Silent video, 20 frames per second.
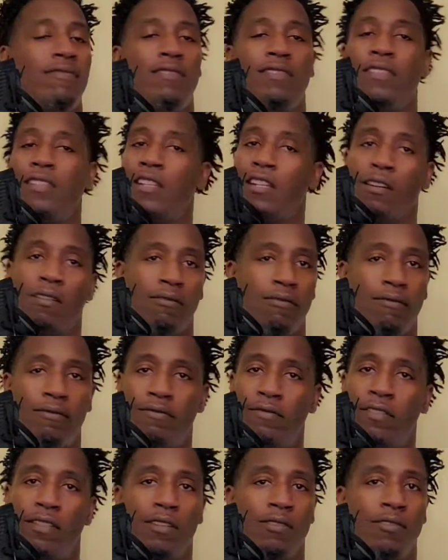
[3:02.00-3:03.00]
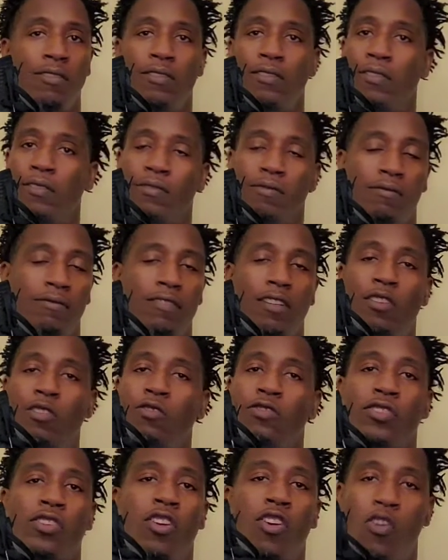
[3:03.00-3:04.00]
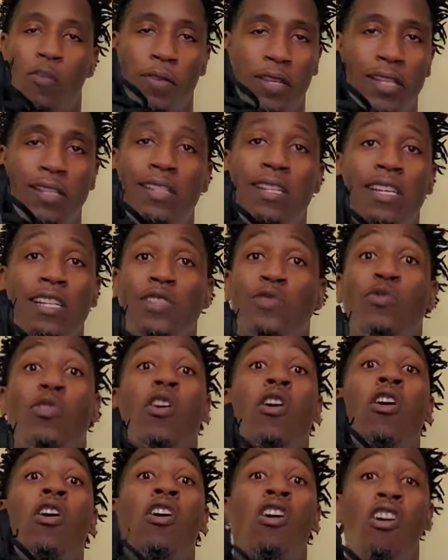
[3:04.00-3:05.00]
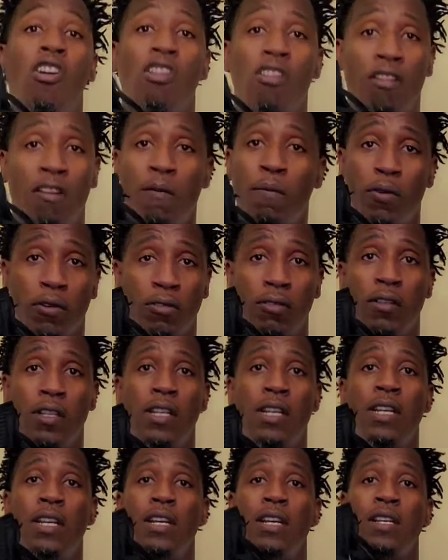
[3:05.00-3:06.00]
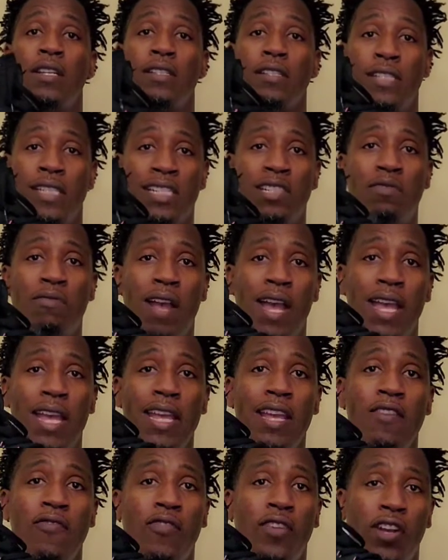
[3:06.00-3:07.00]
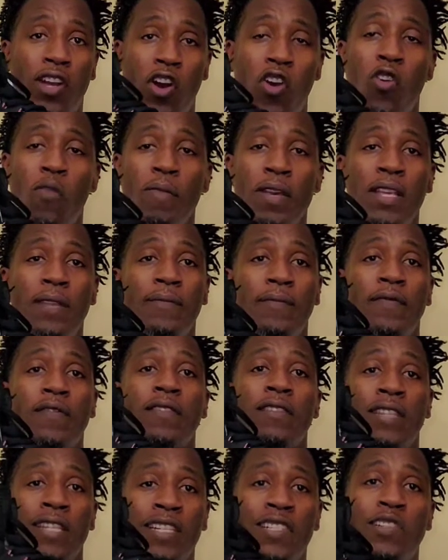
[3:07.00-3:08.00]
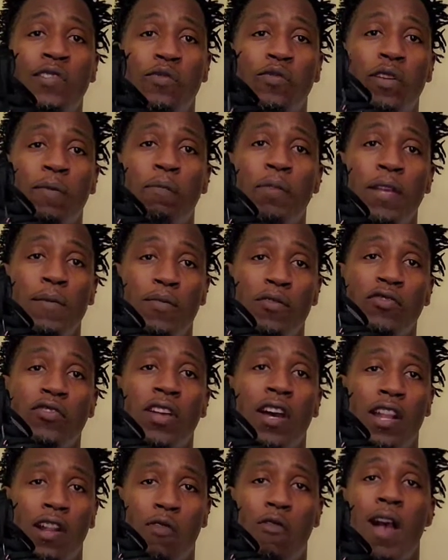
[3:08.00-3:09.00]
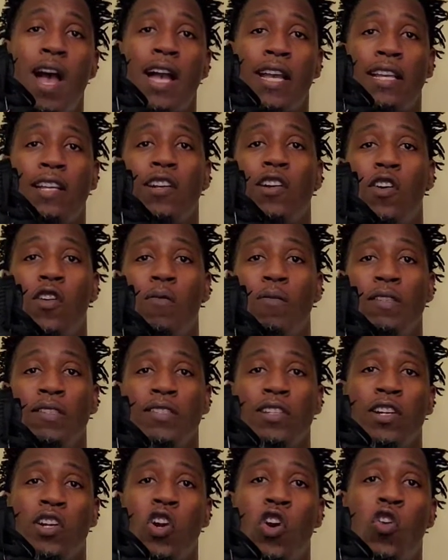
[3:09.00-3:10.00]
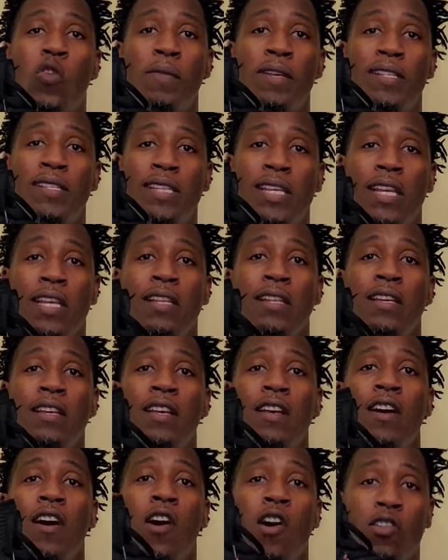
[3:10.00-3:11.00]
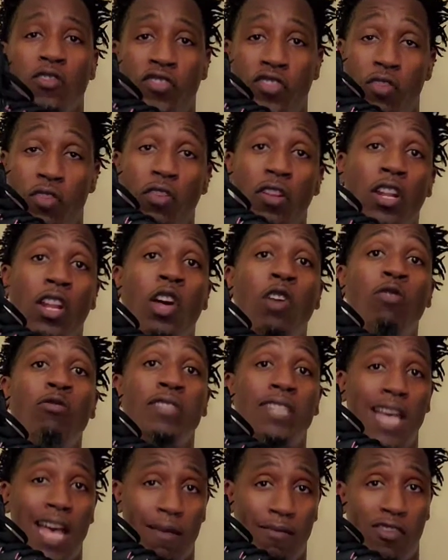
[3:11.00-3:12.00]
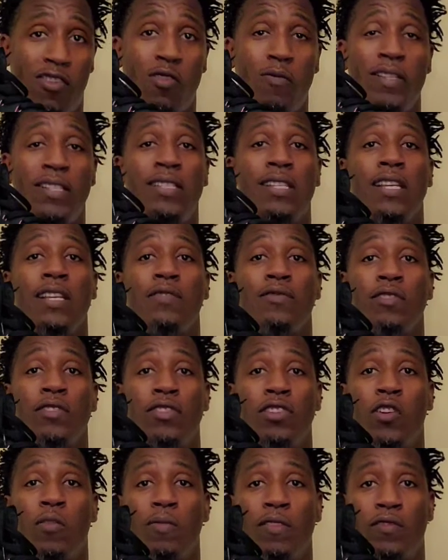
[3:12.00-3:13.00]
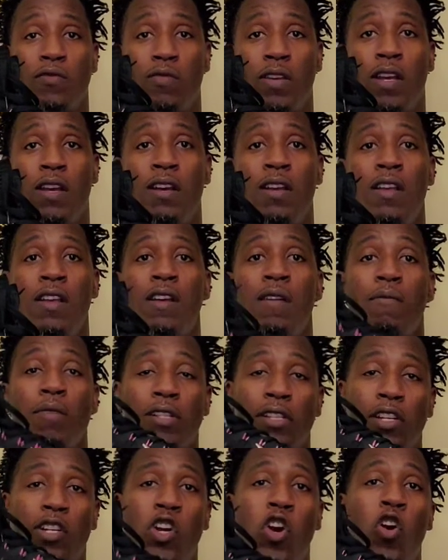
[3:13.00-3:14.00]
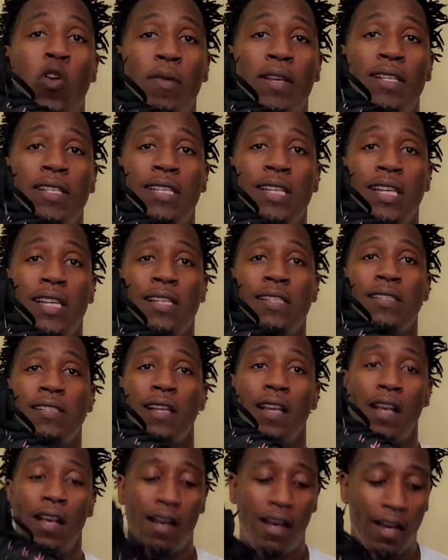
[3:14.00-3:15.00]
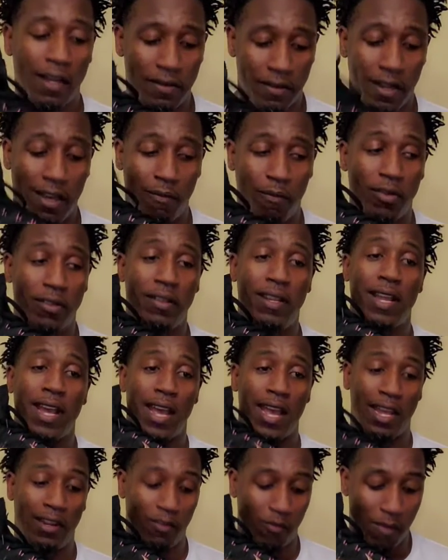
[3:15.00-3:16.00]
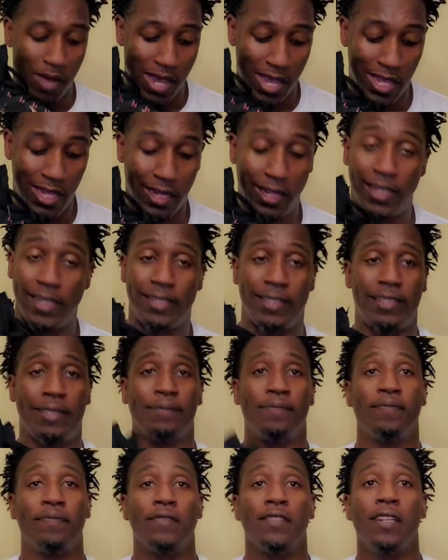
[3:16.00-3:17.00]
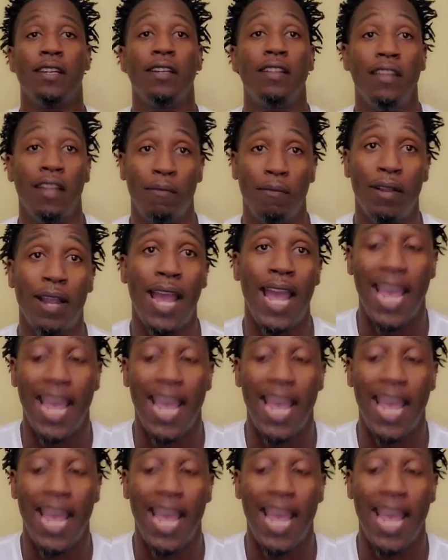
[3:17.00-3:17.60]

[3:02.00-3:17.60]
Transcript: No. Those Kobe Adidas were horrible. This right here for Kobe, this is when people started rocking Kobe's, the Kobe 10. Also, the low top Kobe 10s were dope as well. But the Kobe 10s are number 9 on my list. Number